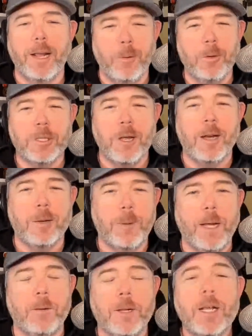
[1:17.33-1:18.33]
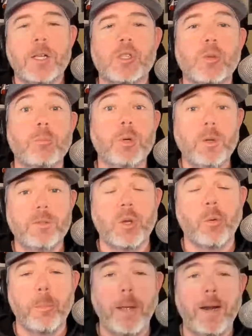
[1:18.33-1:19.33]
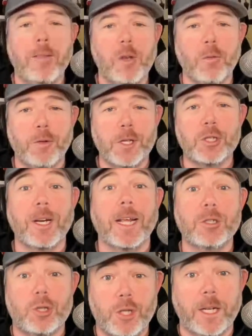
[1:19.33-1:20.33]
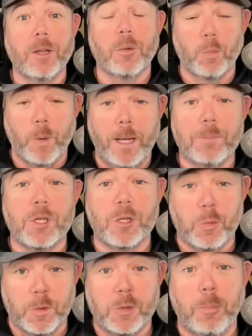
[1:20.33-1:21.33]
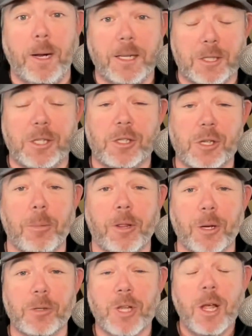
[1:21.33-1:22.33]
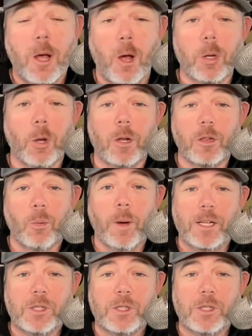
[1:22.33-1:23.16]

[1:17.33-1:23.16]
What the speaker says: And I want to talk about some moves that were made in the division and Jalen Ramsey's response to some of those along the way.